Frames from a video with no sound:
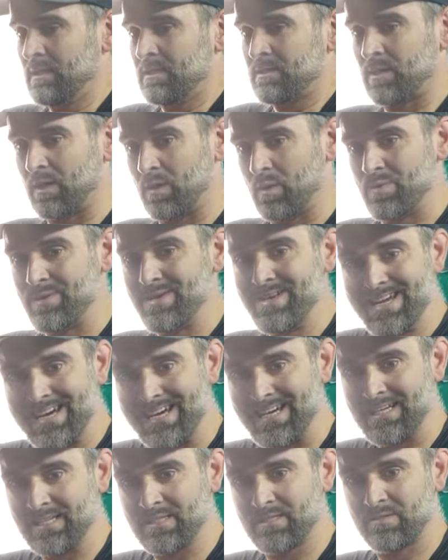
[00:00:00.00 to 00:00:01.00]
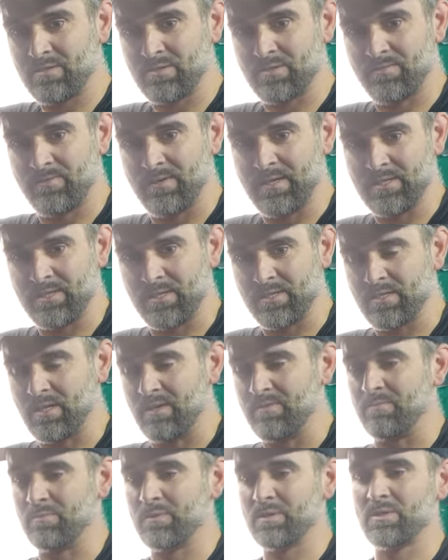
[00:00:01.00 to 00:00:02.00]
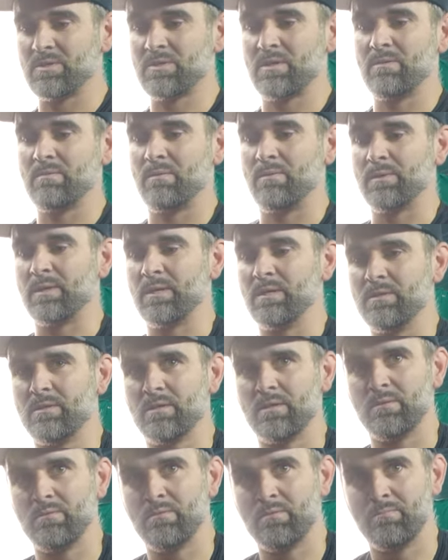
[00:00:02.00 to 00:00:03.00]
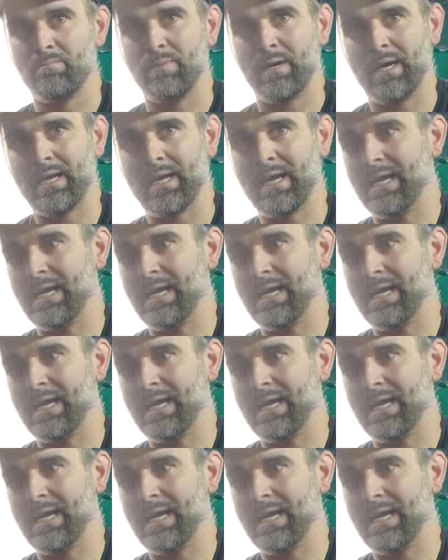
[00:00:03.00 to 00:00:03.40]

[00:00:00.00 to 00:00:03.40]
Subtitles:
So next, just to finish this off, I'm going to show you what we can do by